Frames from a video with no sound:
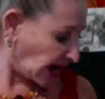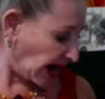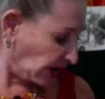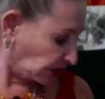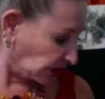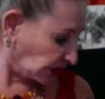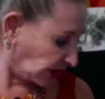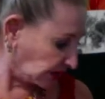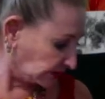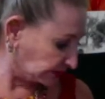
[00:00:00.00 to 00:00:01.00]
outlook
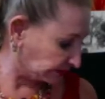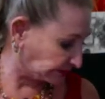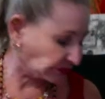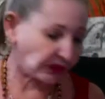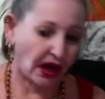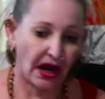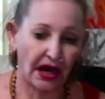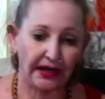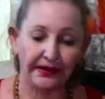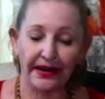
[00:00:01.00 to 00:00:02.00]

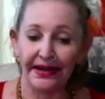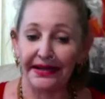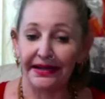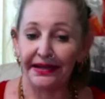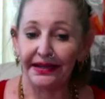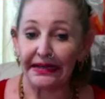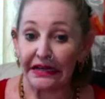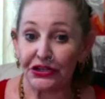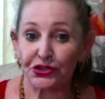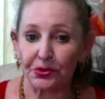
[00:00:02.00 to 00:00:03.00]
on
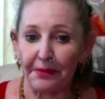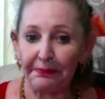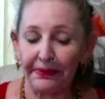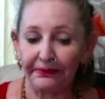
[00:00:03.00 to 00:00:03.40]
Trump